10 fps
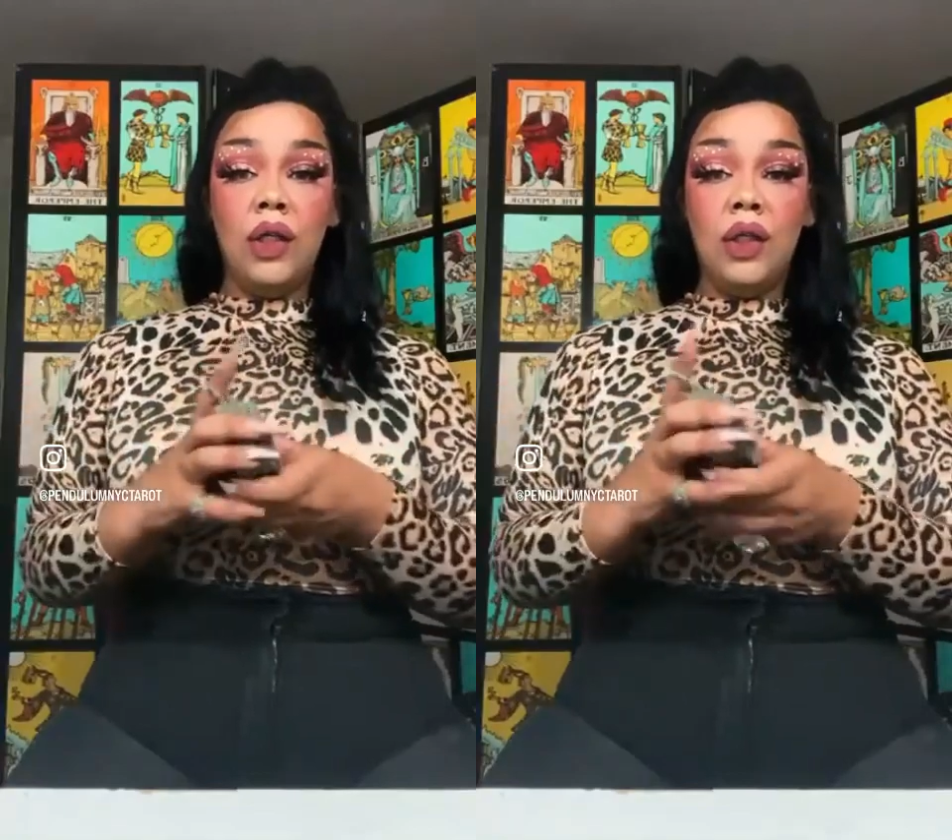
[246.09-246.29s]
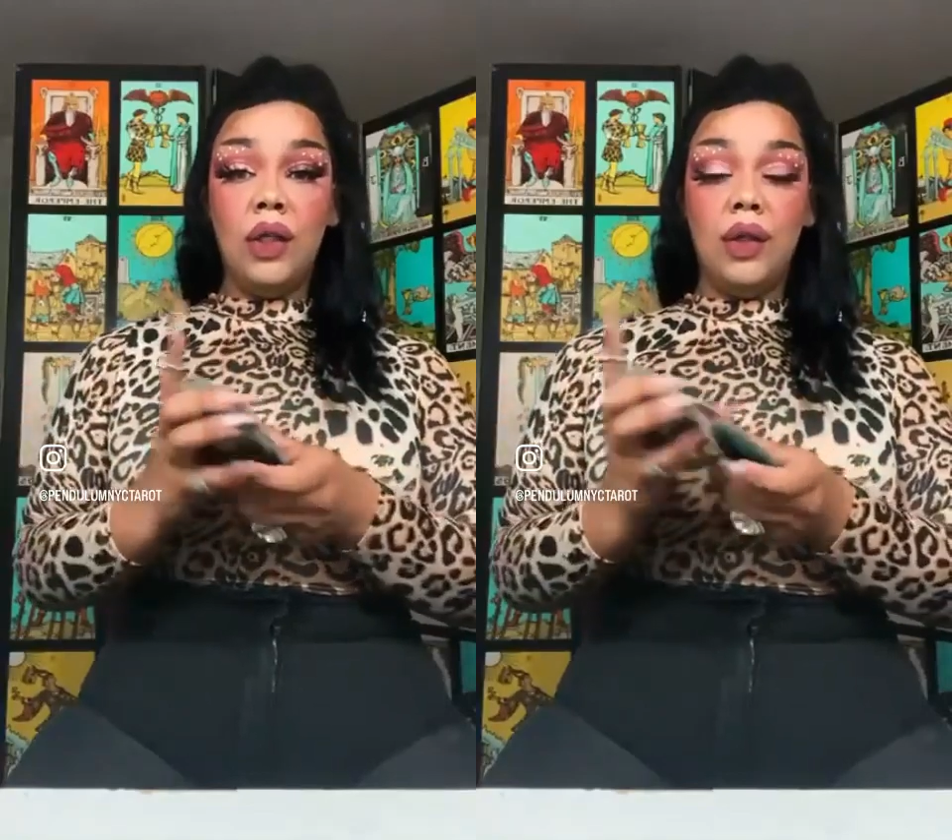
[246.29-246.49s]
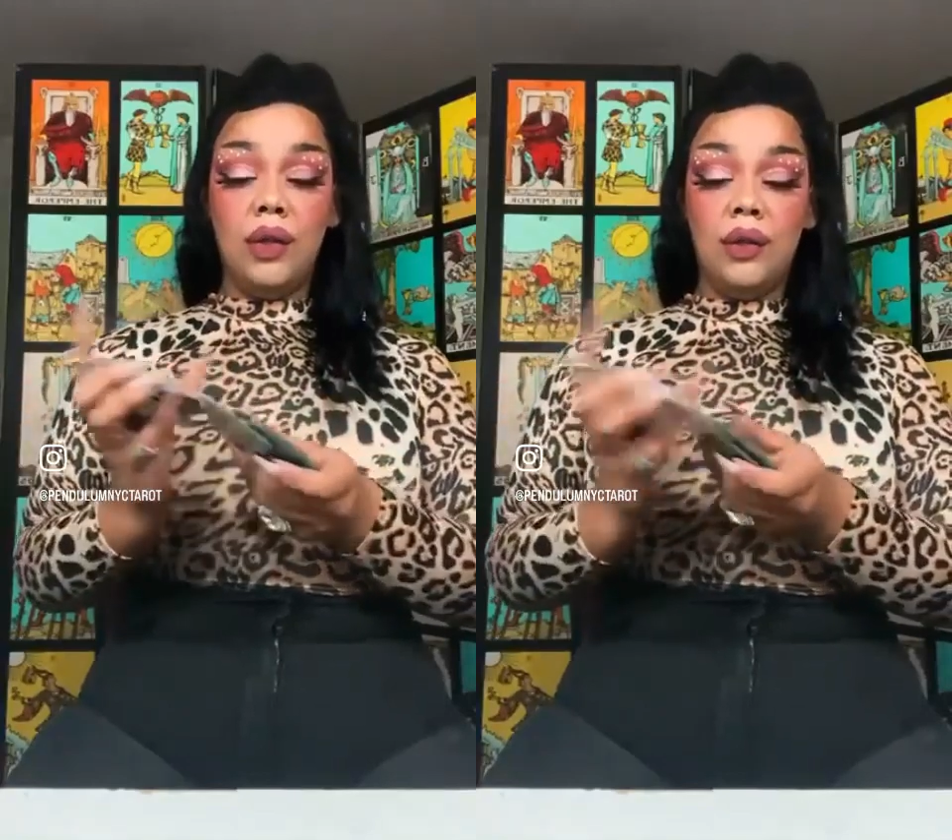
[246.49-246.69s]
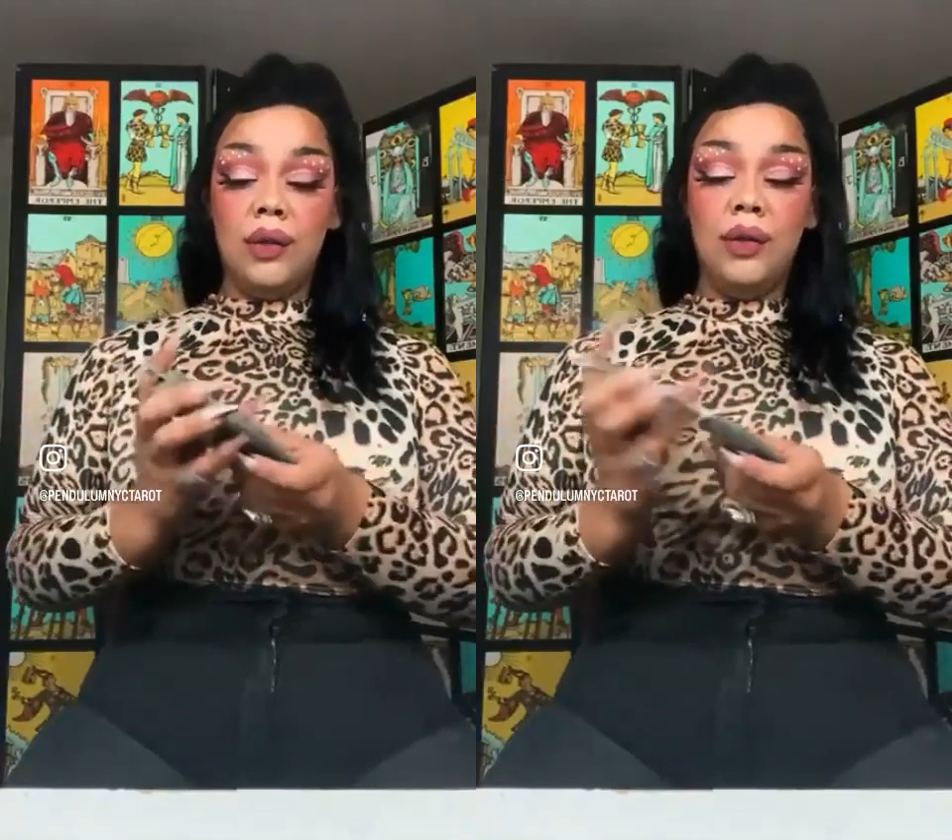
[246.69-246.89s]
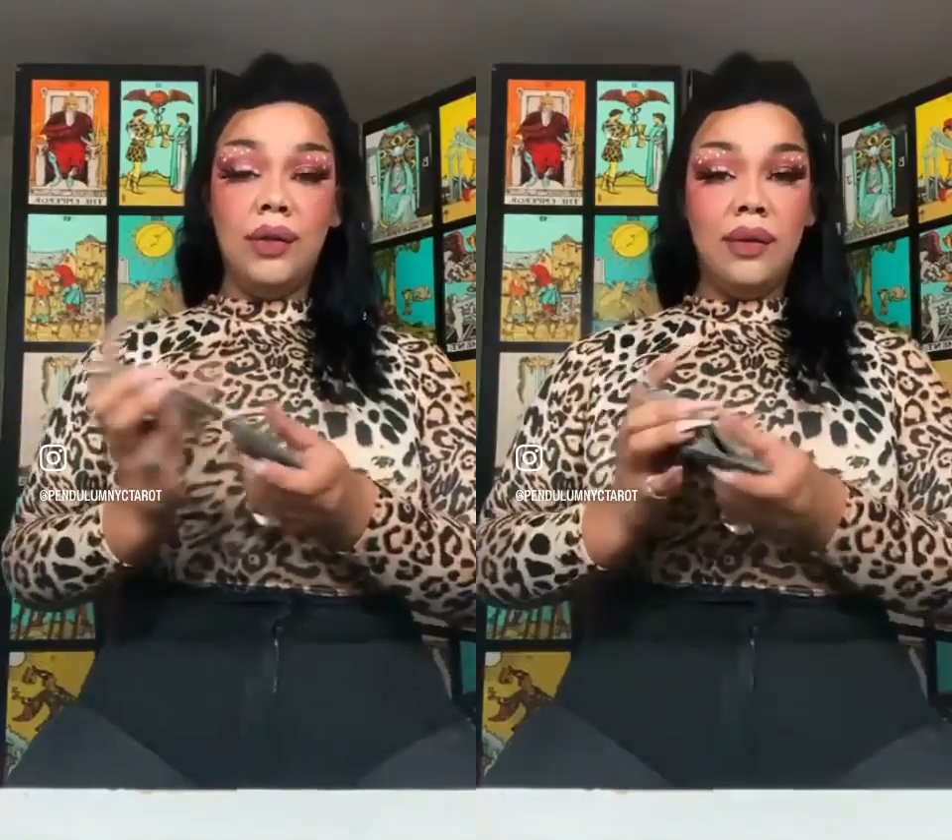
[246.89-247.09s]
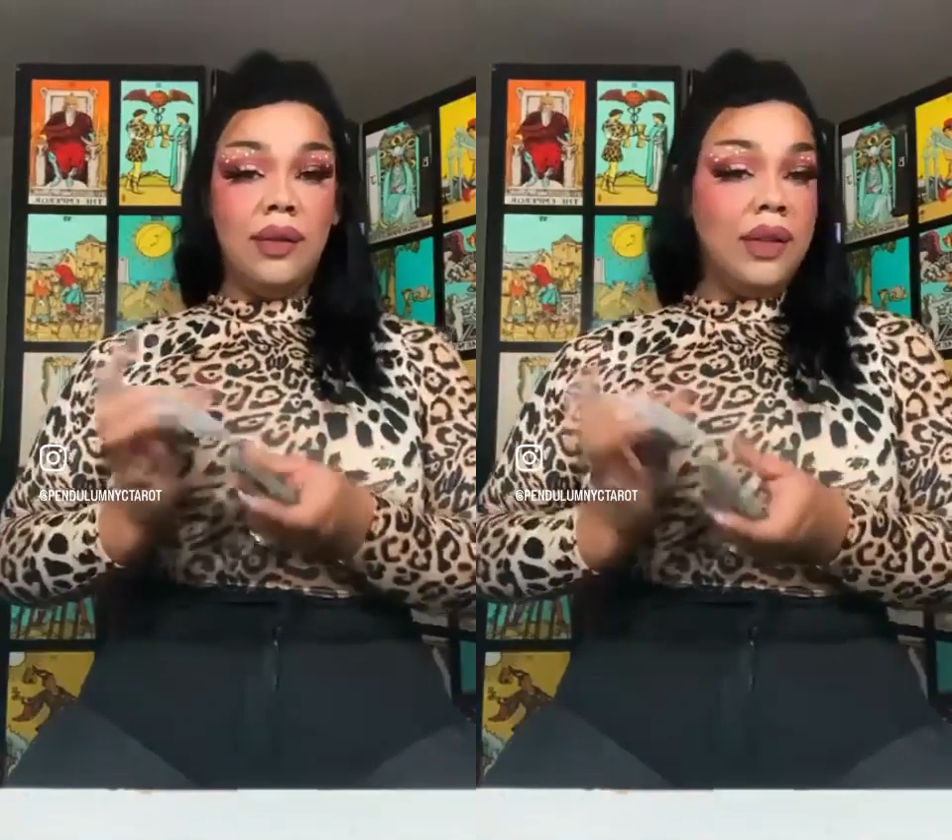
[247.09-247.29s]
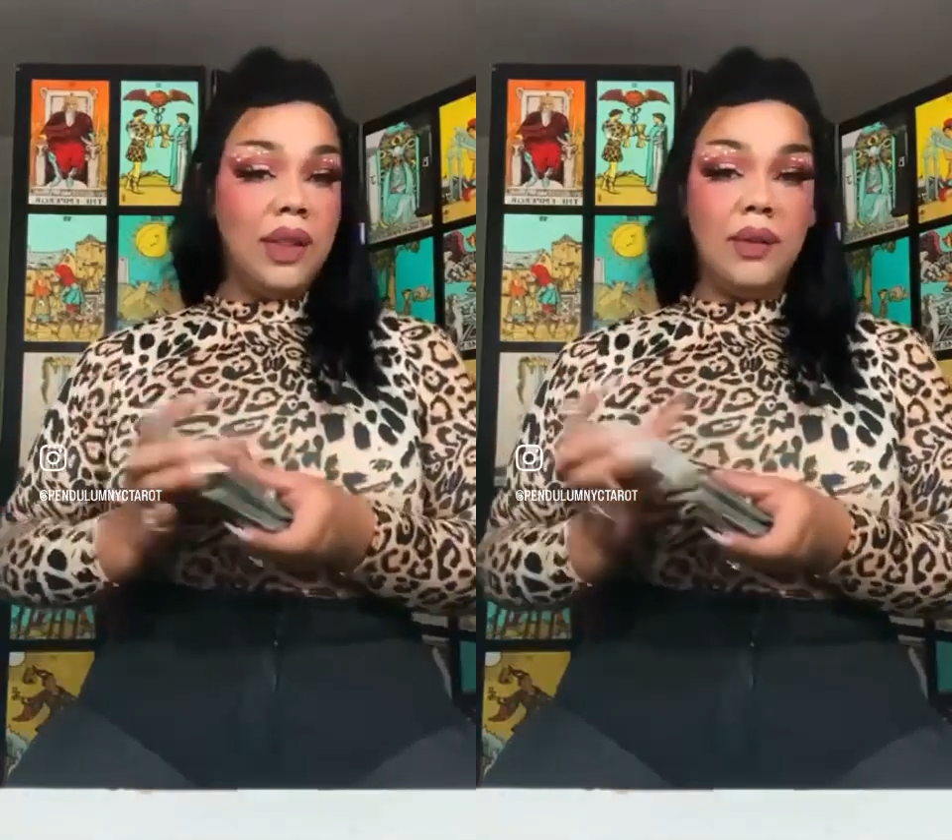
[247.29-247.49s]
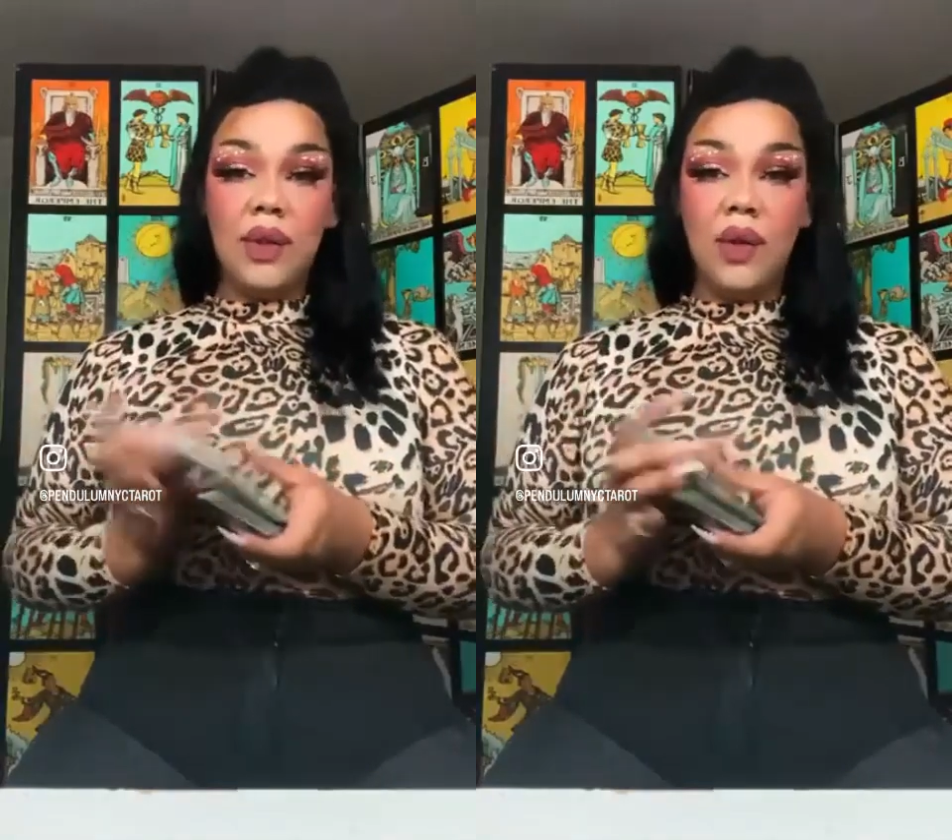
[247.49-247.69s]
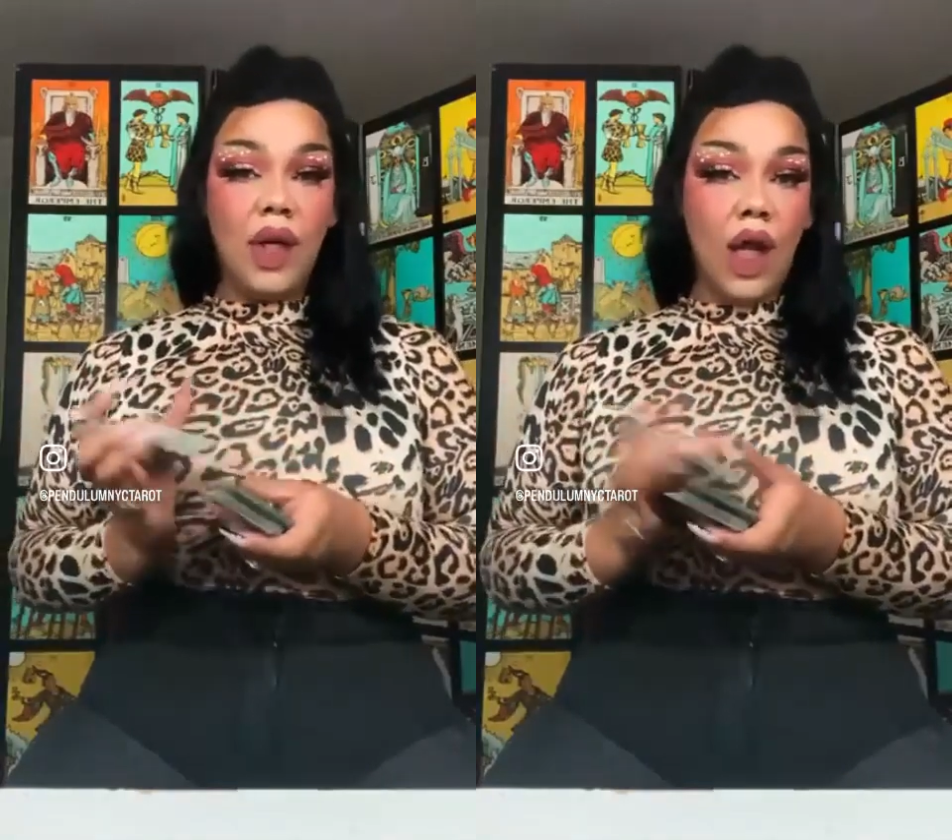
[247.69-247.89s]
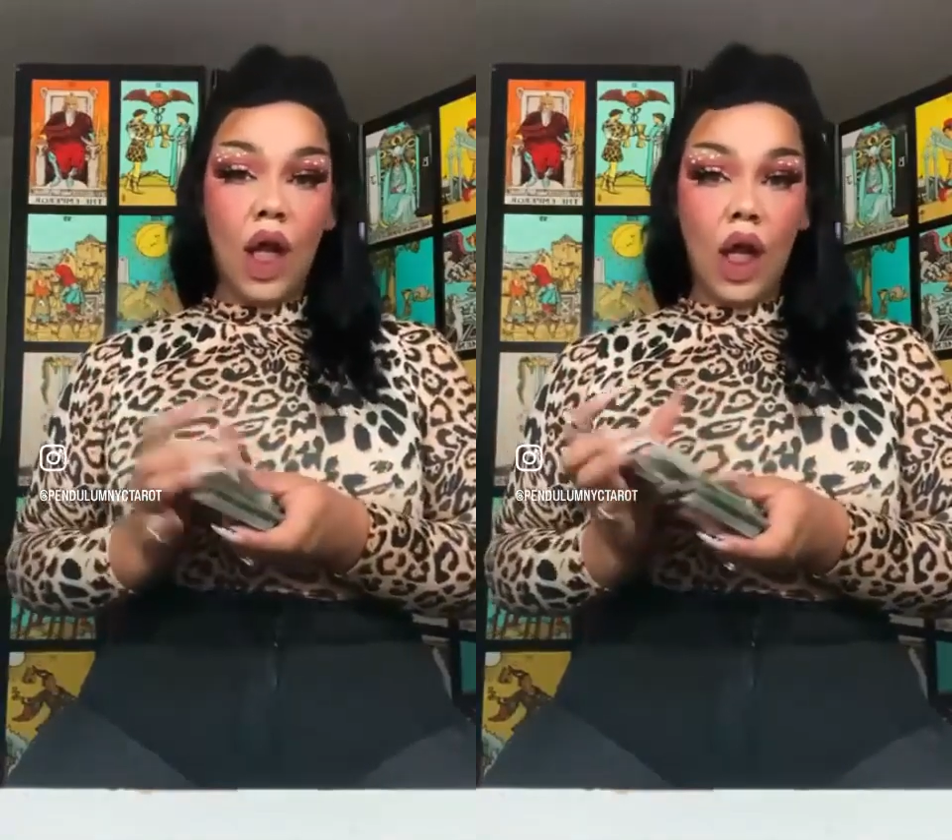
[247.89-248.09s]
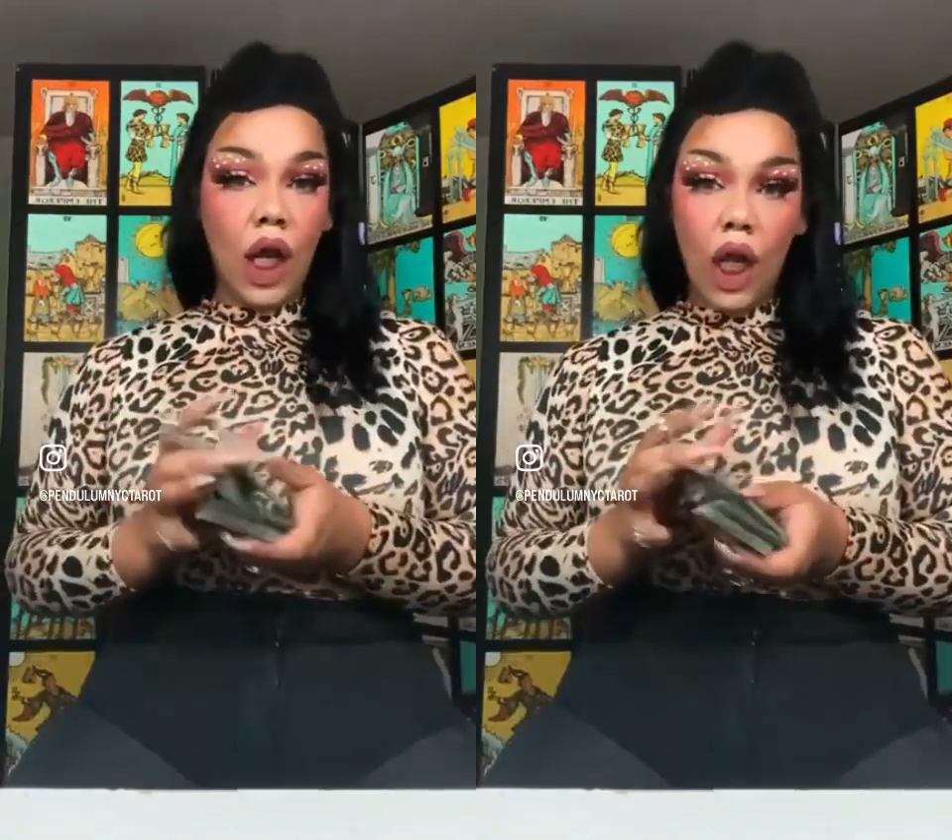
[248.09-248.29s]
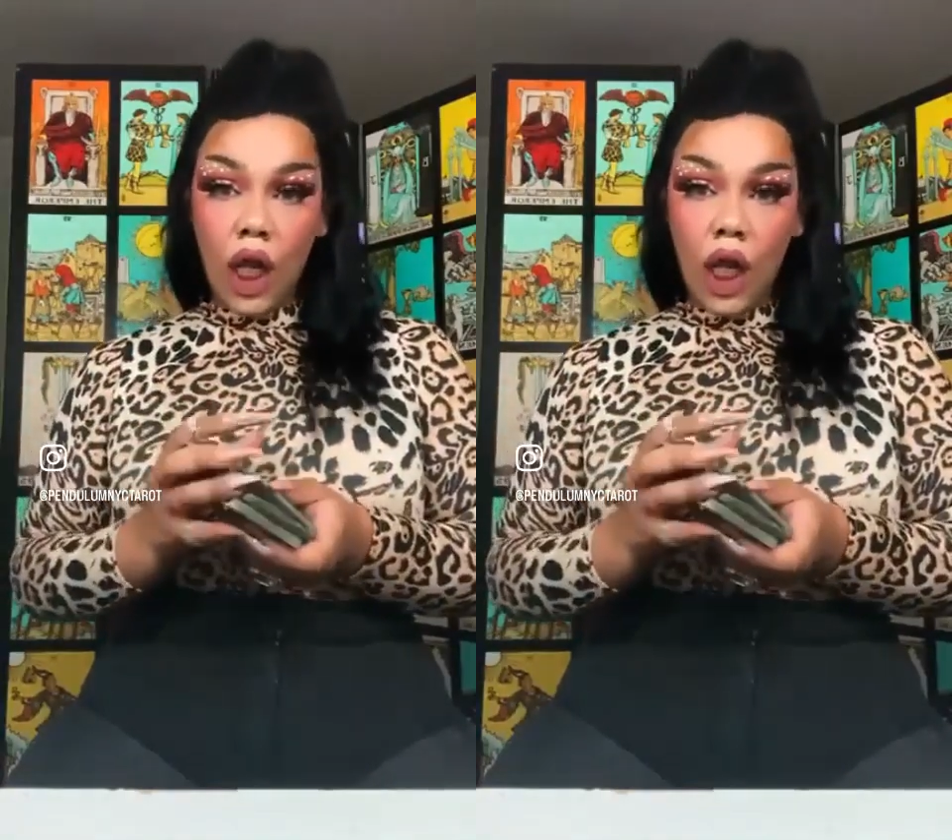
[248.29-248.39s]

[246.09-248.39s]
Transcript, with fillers: So, see what's going on.